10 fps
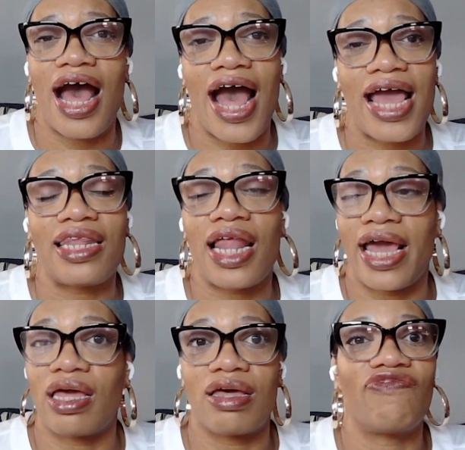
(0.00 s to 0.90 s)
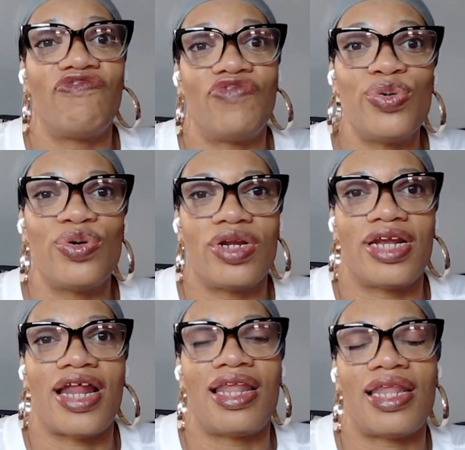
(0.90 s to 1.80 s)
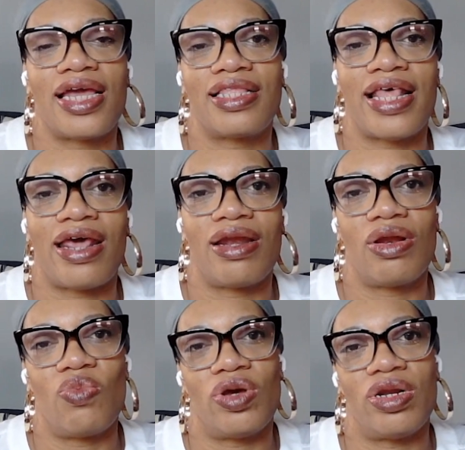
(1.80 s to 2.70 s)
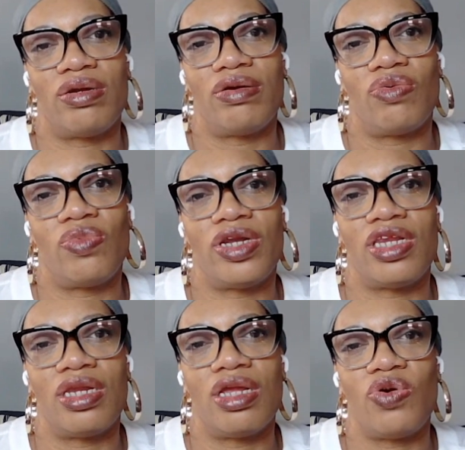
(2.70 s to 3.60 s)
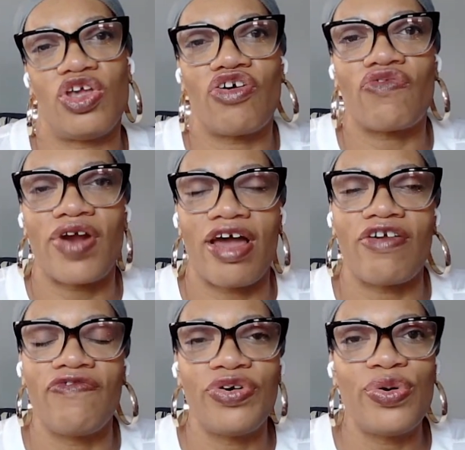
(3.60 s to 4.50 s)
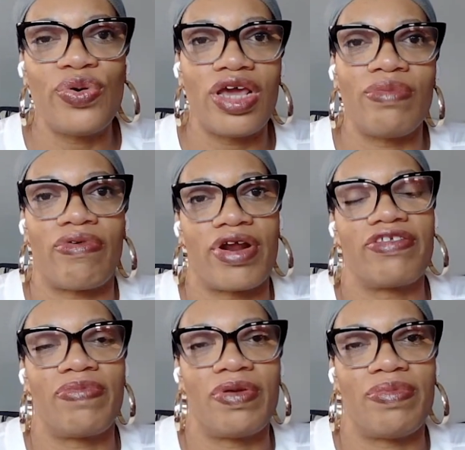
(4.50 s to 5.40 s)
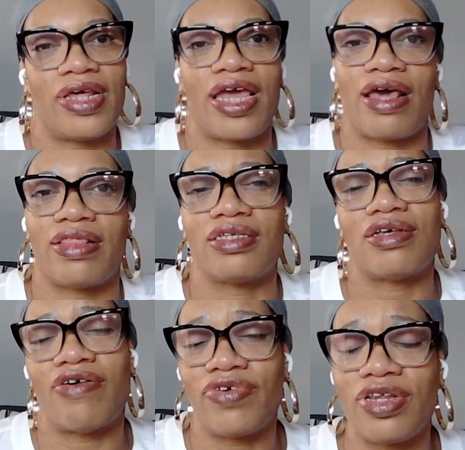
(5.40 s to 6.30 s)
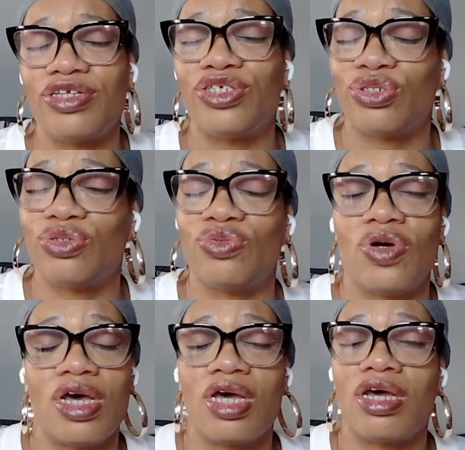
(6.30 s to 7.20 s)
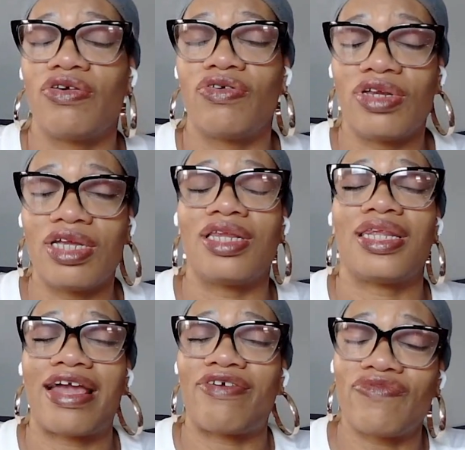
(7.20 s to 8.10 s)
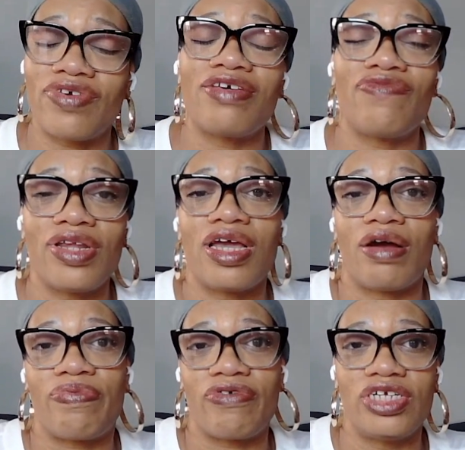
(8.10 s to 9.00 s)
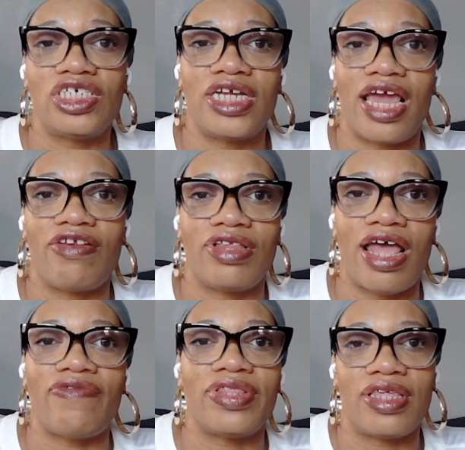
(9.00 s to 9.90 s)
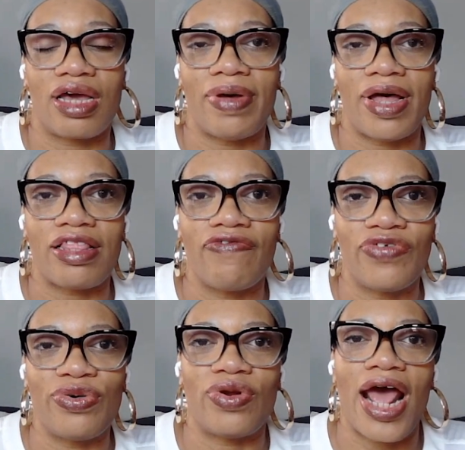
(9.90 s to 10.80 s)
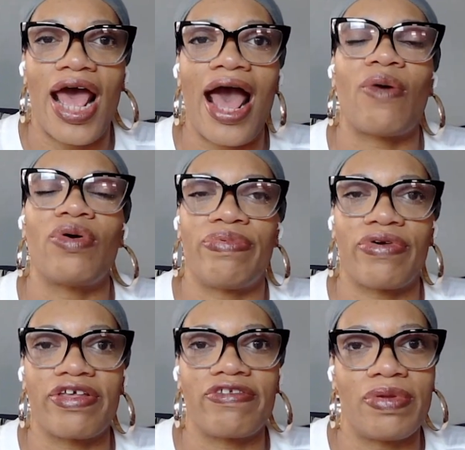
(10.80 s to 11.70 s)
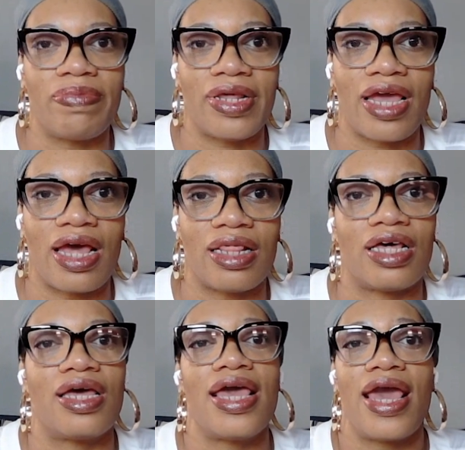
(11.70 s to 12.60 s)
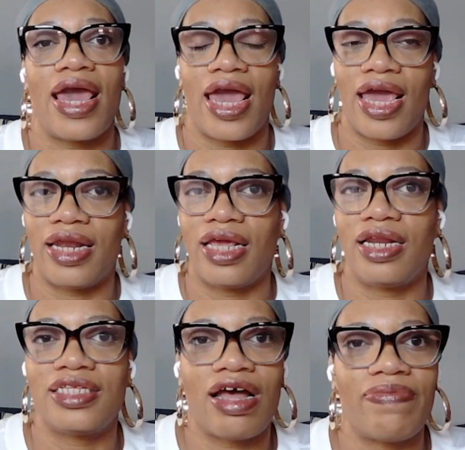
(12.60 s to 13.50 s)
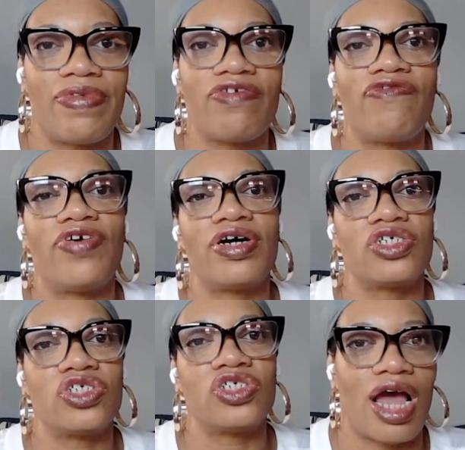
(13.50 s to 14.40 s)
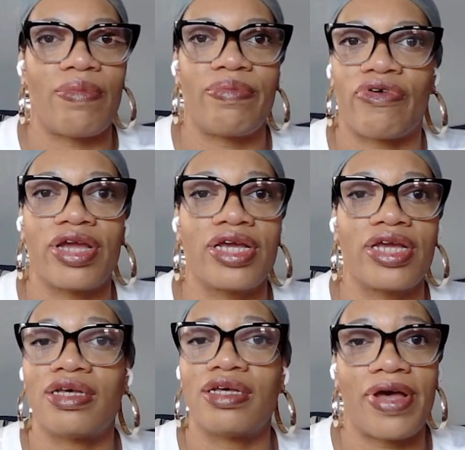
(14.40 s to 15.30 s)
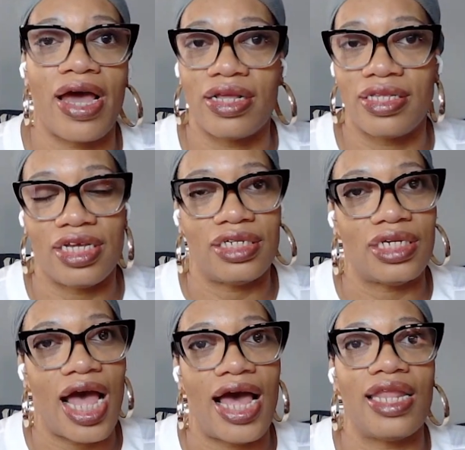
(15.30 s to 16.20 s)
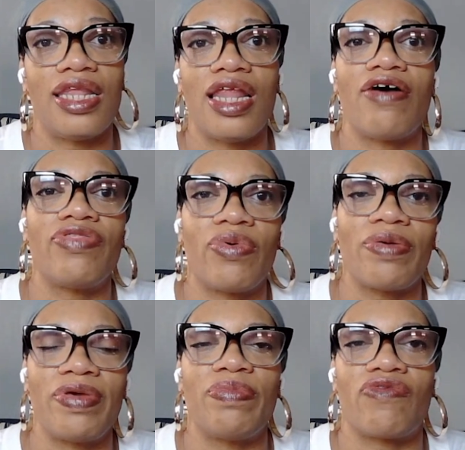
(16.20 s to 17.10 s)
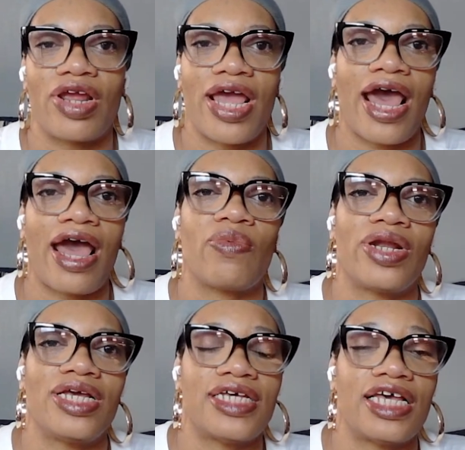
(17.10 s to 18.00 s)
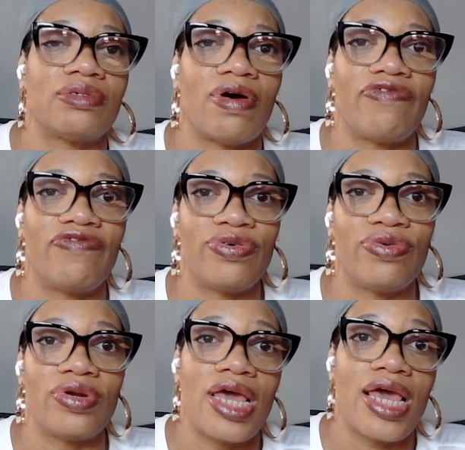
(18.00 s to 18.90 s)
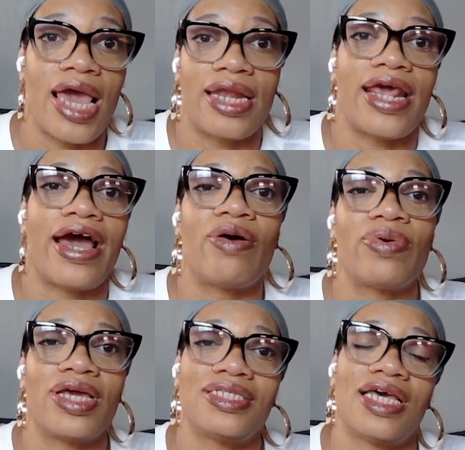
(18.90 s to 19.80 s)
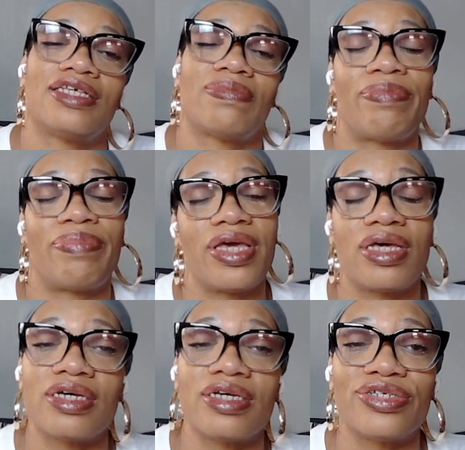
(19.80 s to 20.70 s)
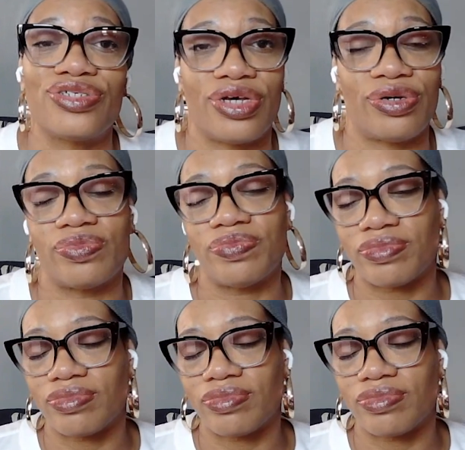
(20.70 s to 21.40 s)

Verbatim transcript: I like food, and I like that when when you're around food, it brings people together. So I really do like really really appreciate everything about the food, how it brings people together. And anytime there's a function, I'm bringing some kind of dish. I love the way people react when they taste my food and now when they taste my big goods. So,